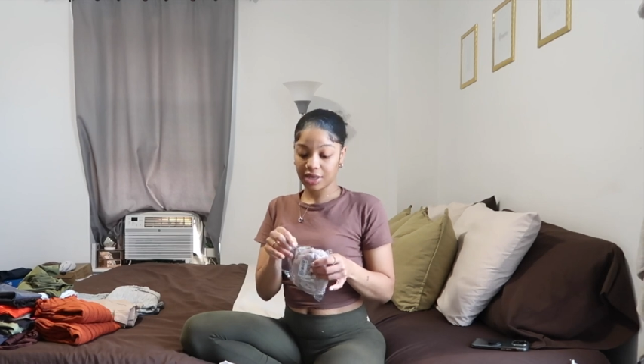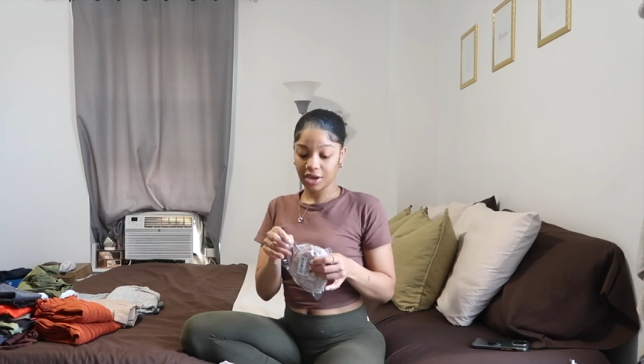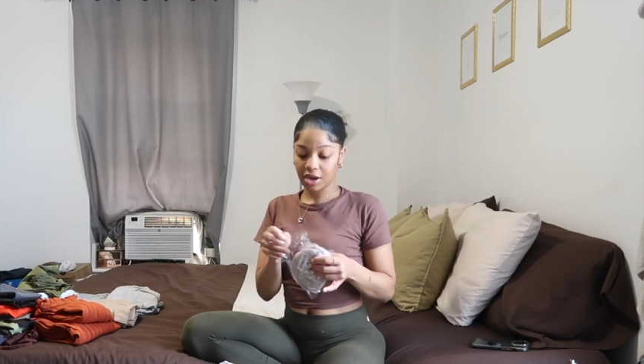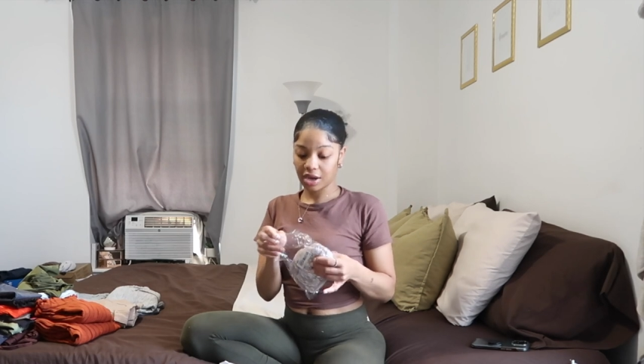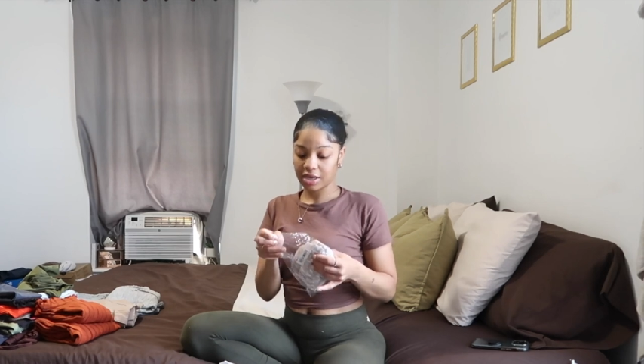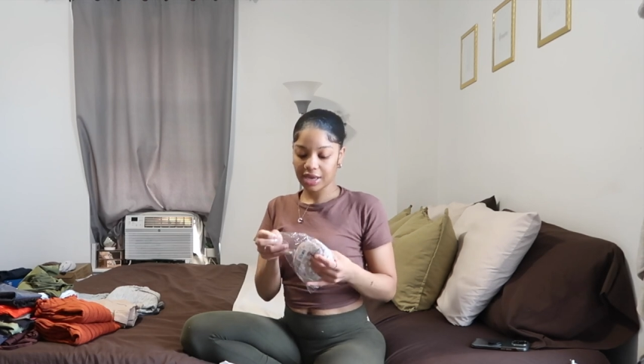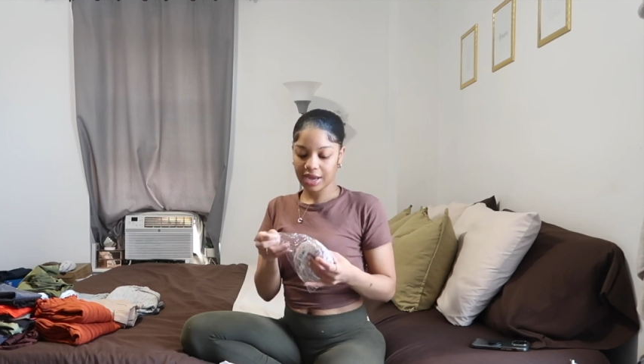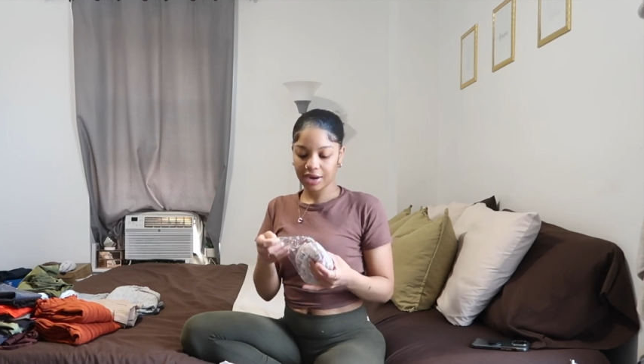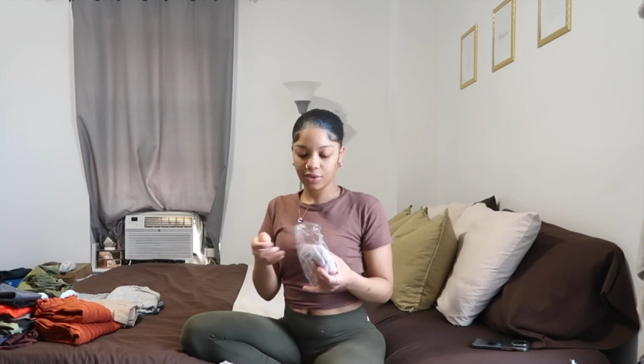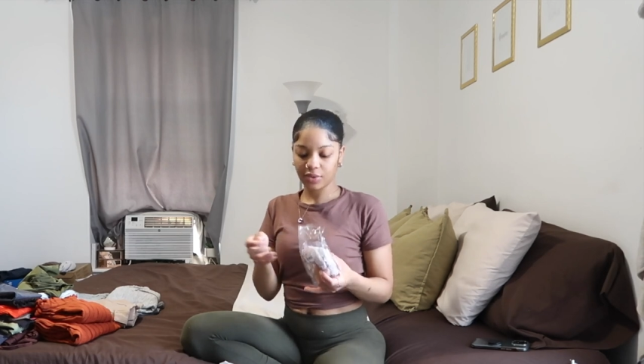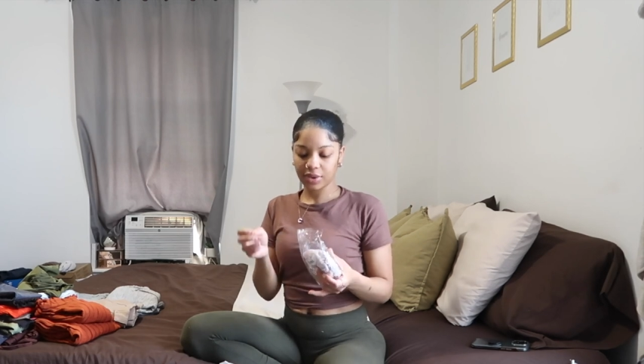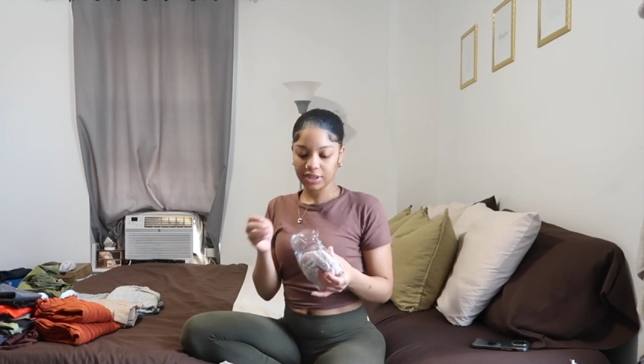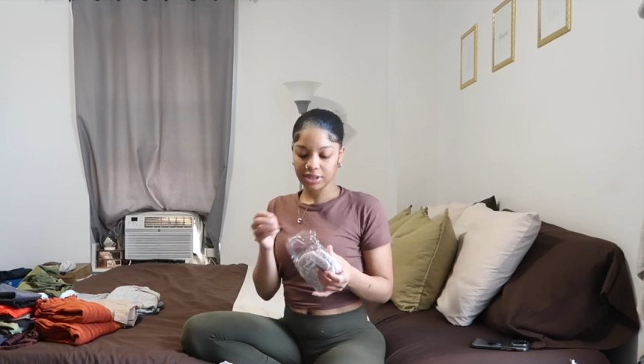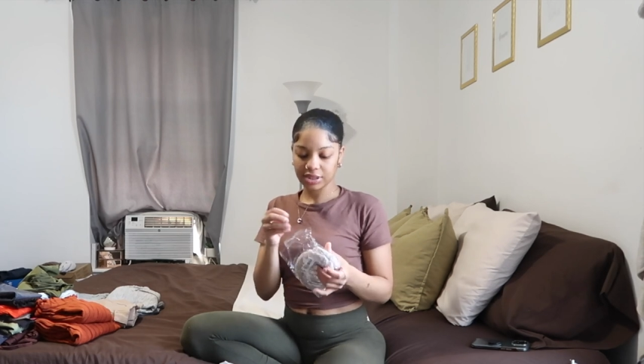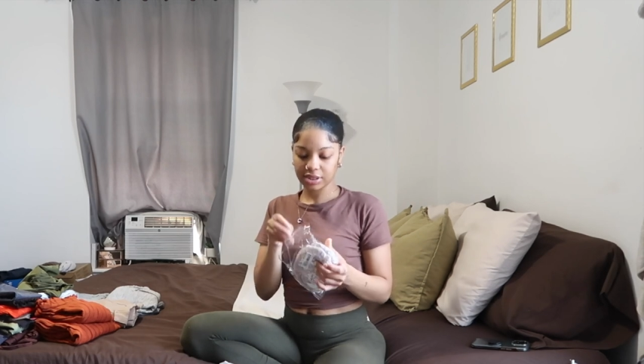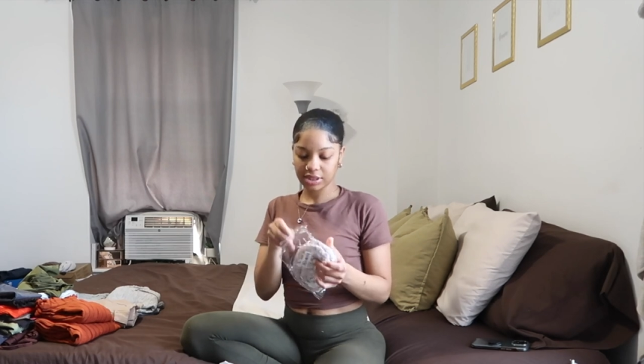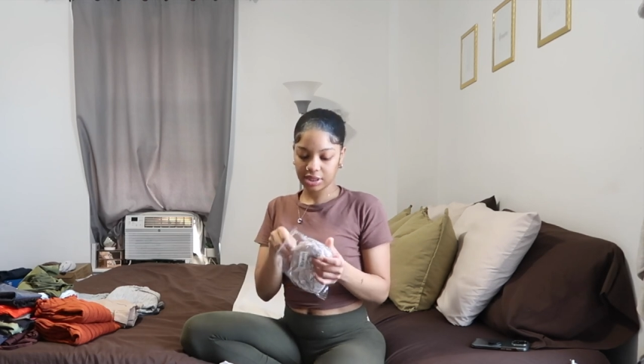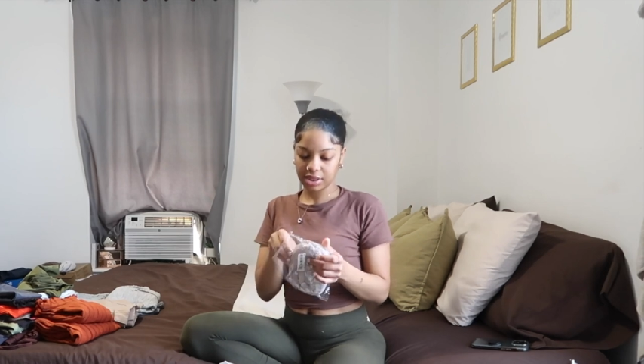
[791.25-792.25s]
y'all y'all don't
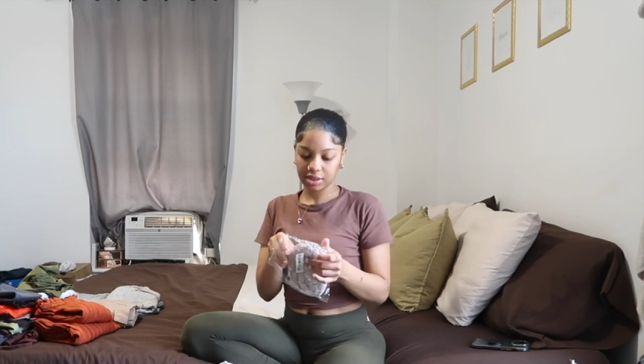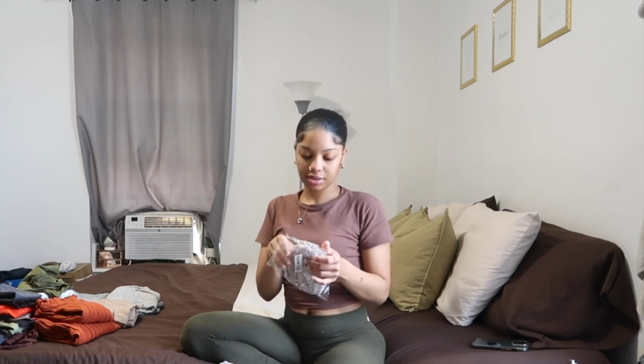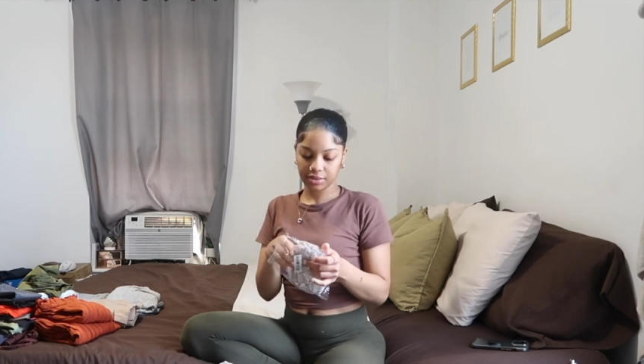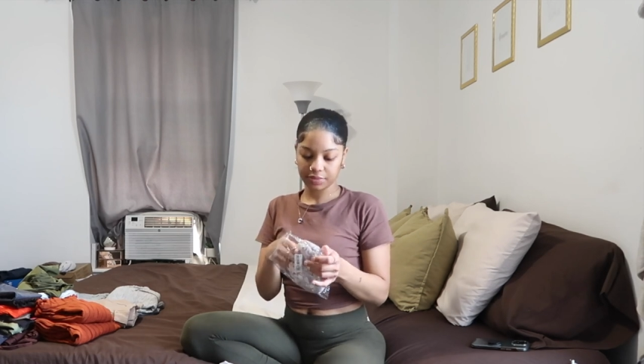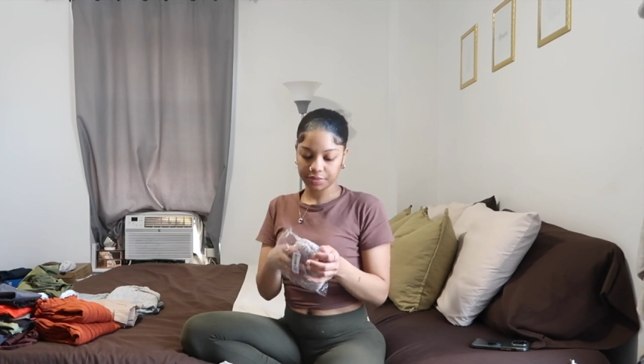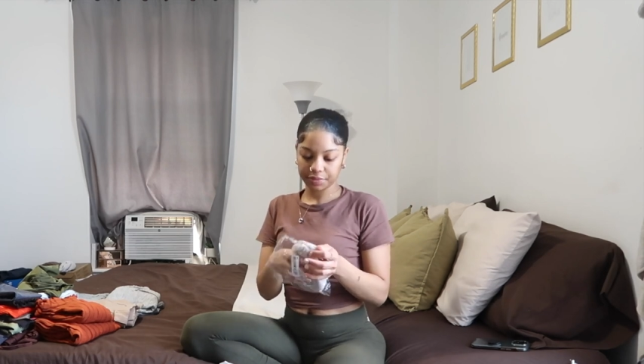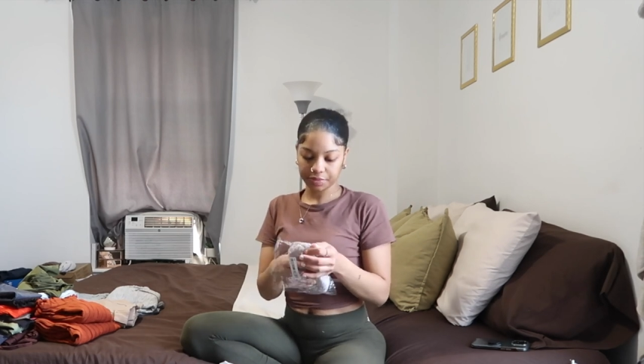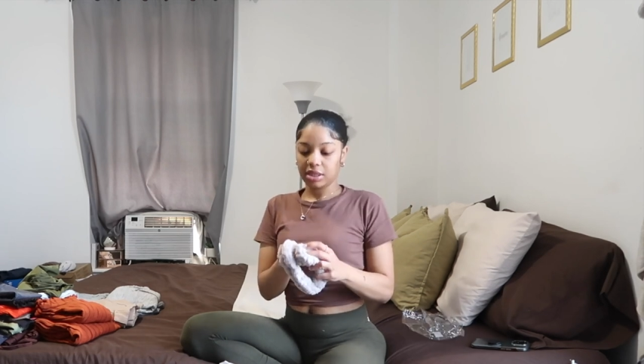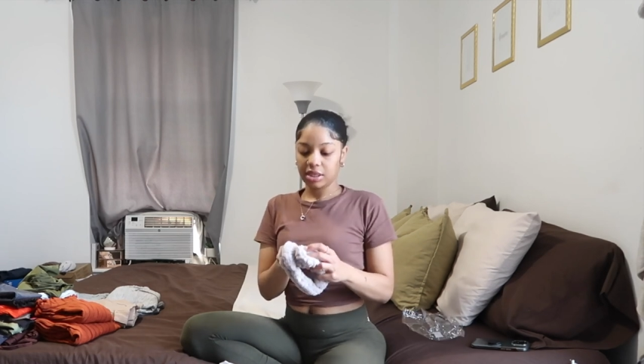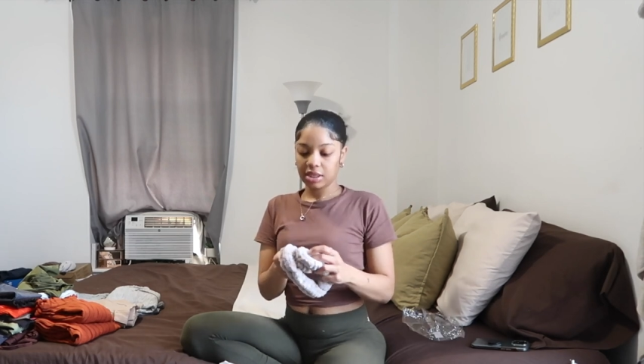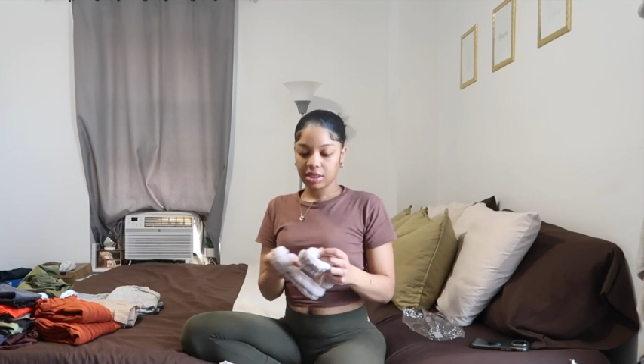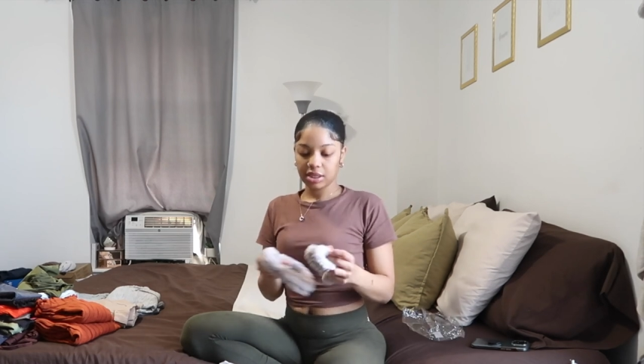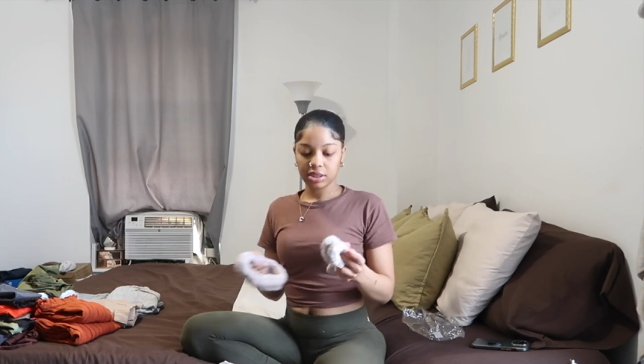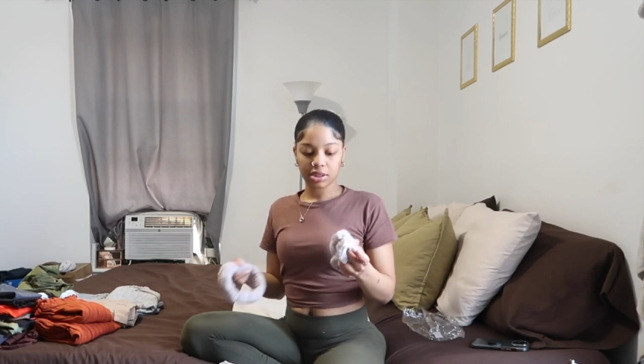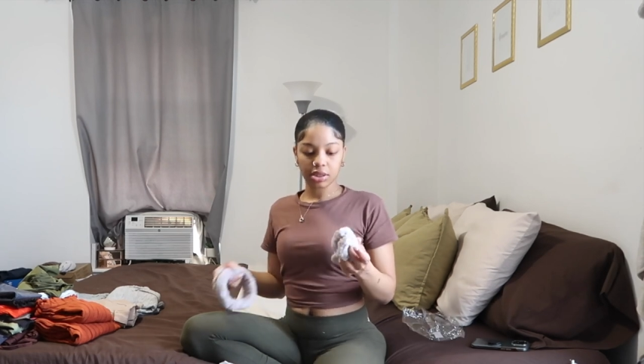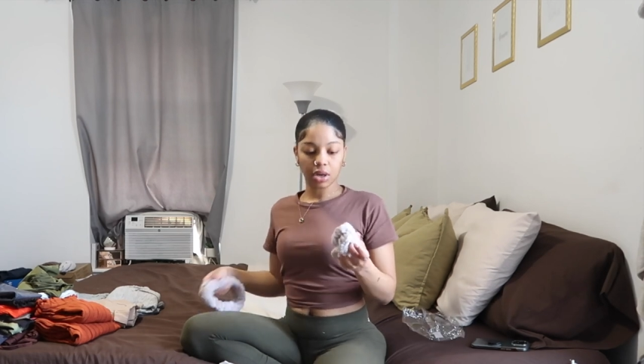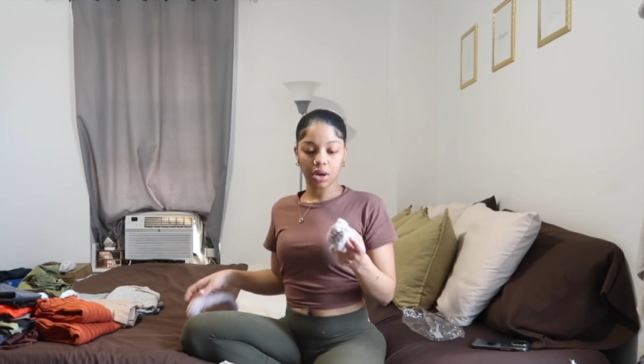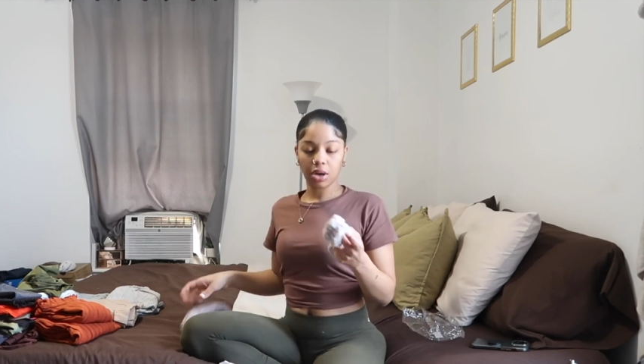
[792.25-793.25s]
understand
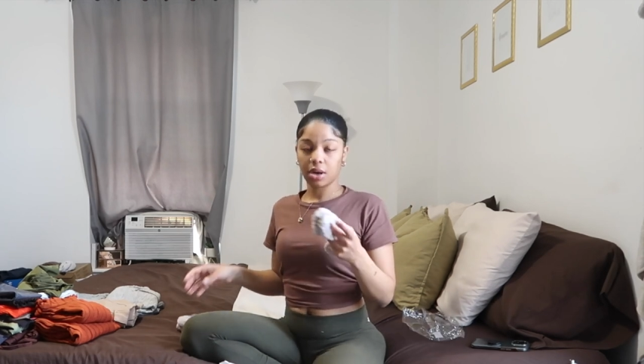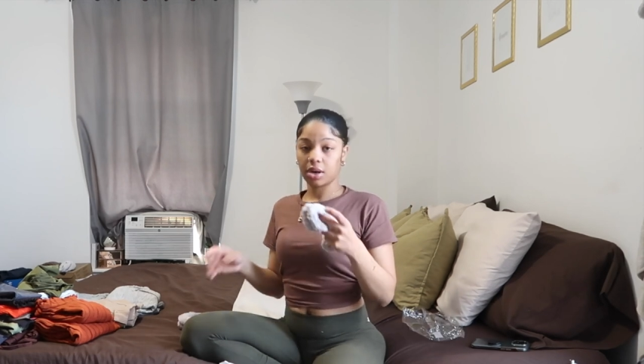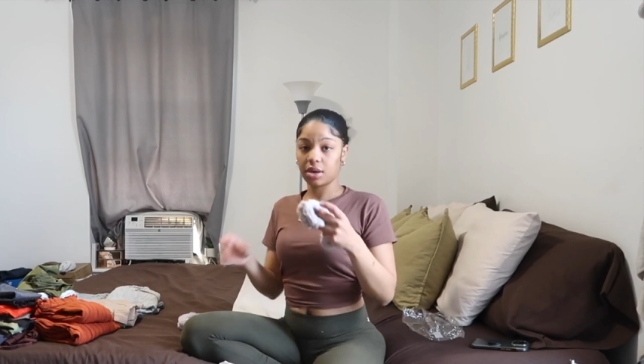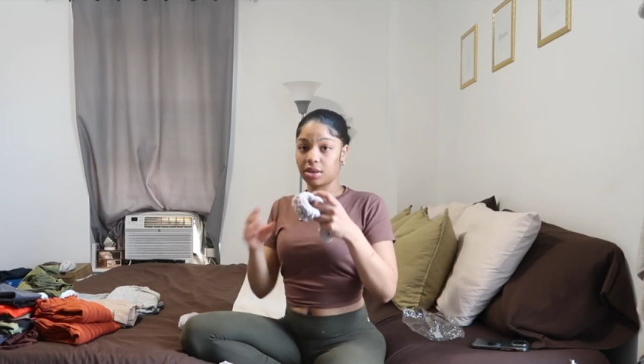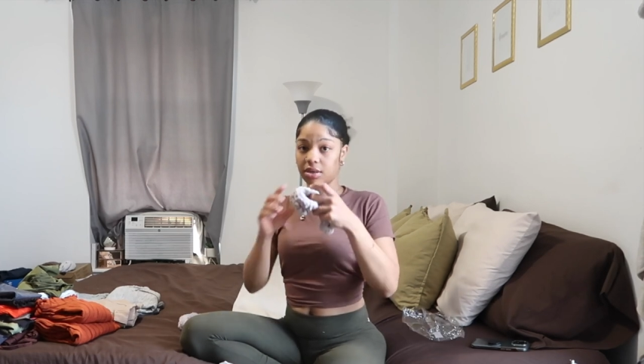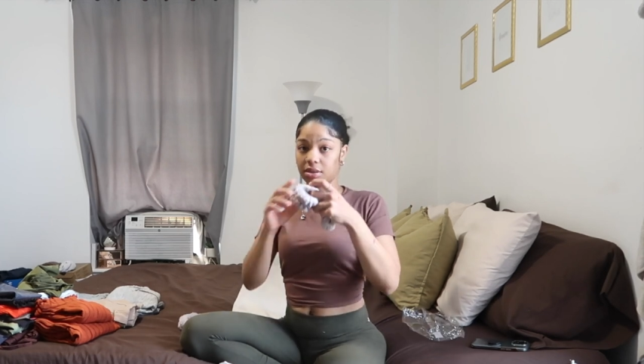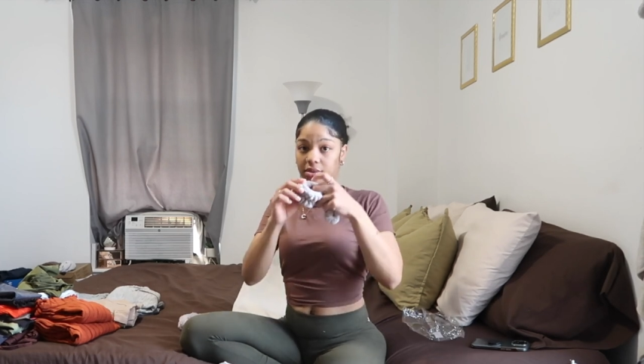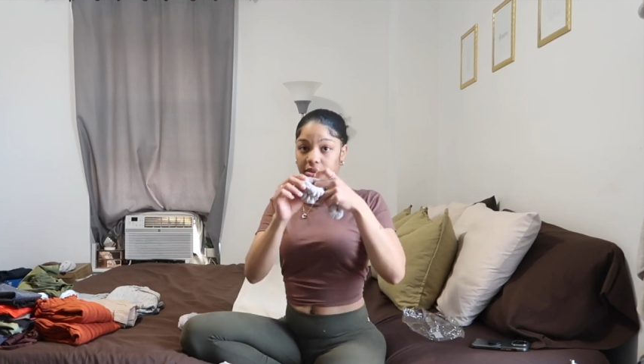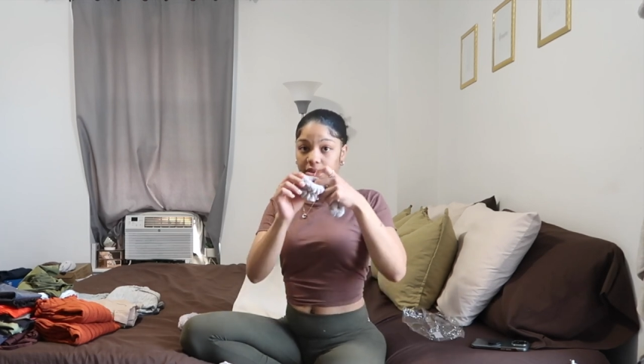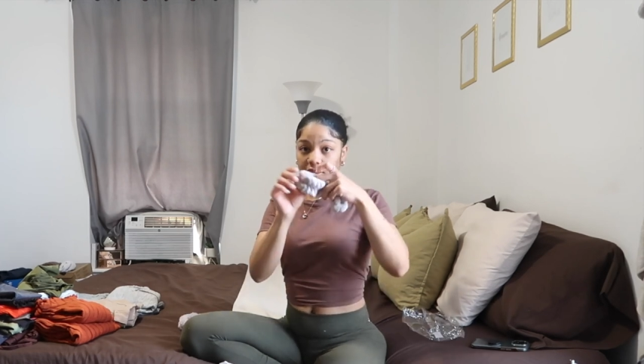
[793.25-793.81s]
these are